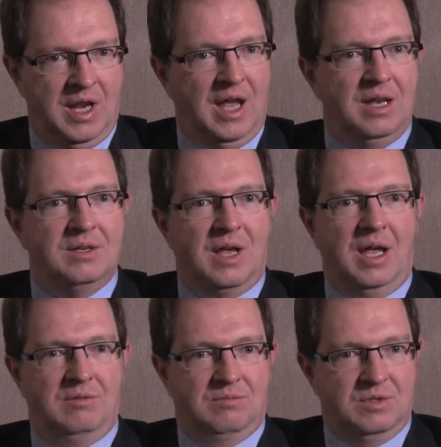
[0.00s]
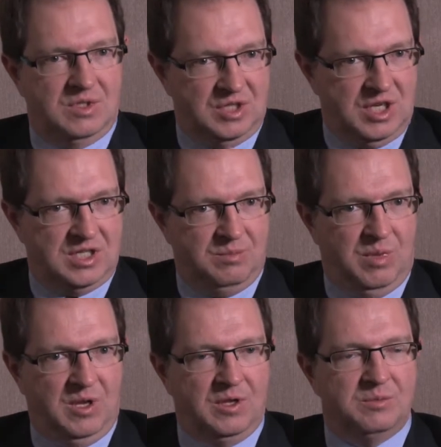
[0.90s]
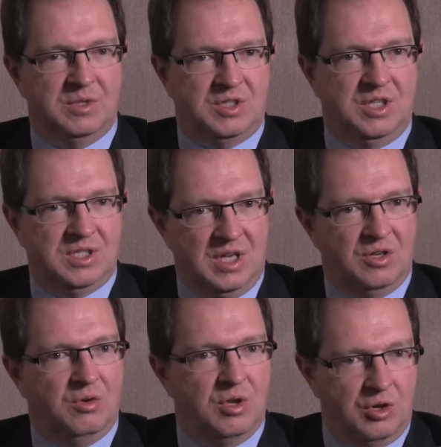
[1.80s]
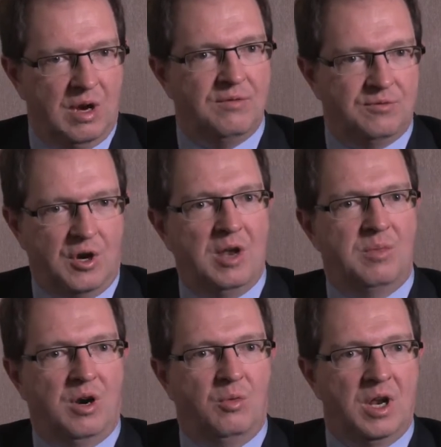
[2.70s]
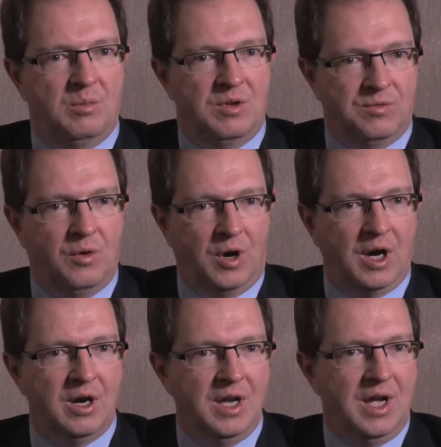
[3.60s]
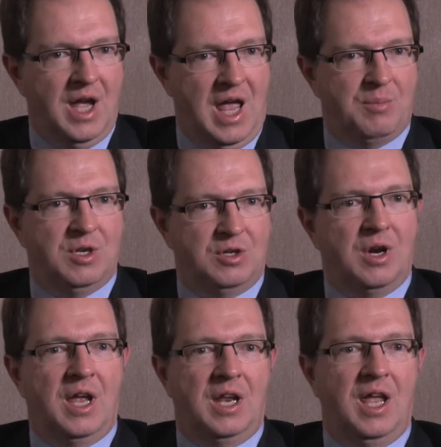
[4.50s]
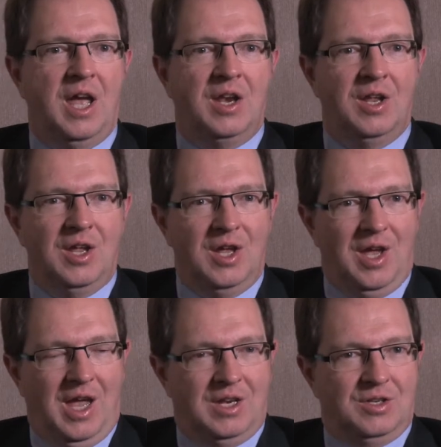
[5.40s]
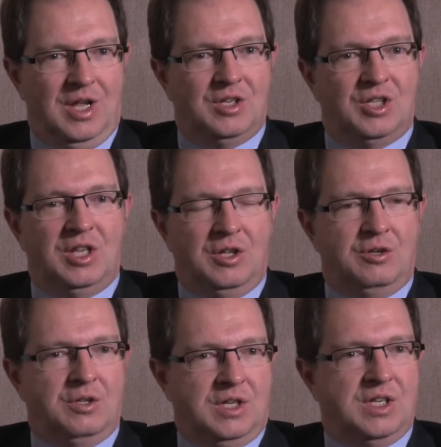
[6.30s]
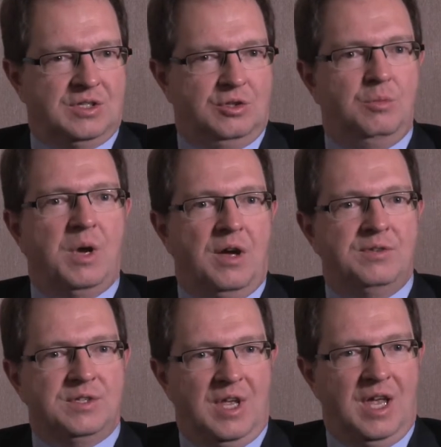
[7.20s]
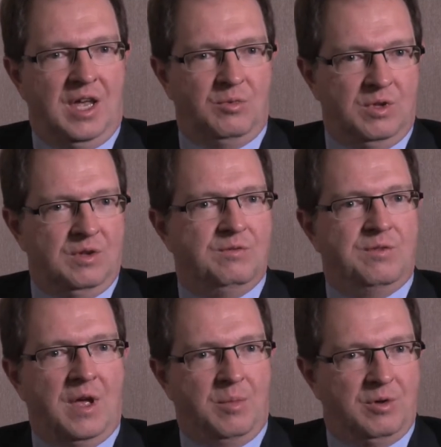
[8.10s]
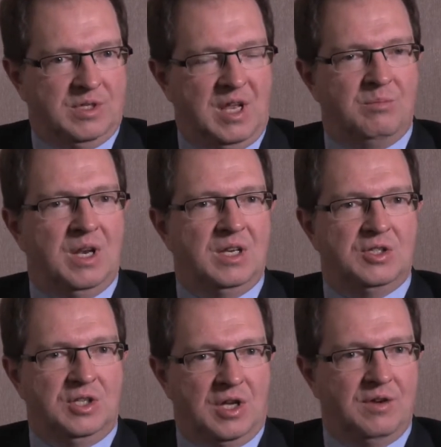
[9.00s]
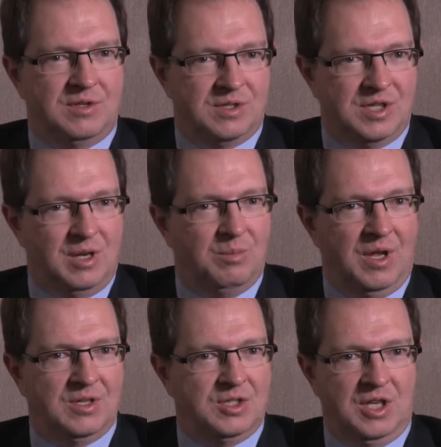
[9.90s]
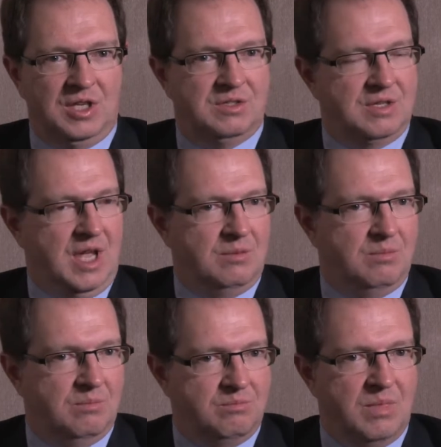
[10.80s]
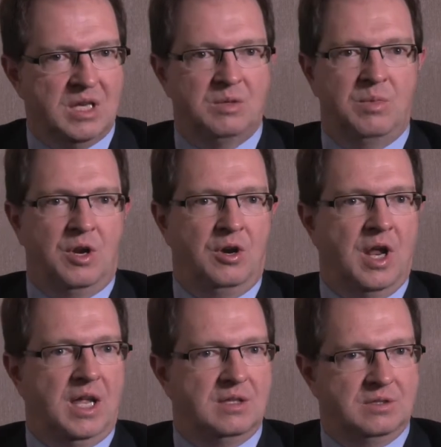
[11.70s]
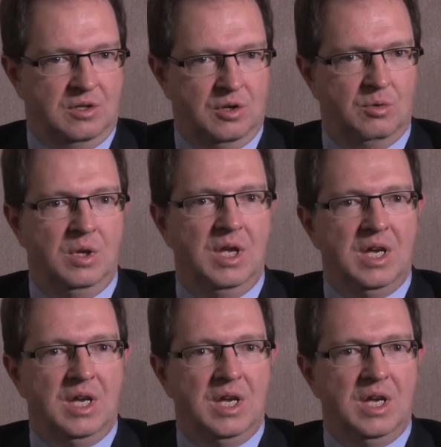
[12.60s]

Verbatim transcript: at night. I suggested pills, but she said, No, you know, I've tried marijuana before. Happy to try it again. And, and she literally does two puffs, and within about 10 minutes, she's off to sleep and she's had much better nights. You know,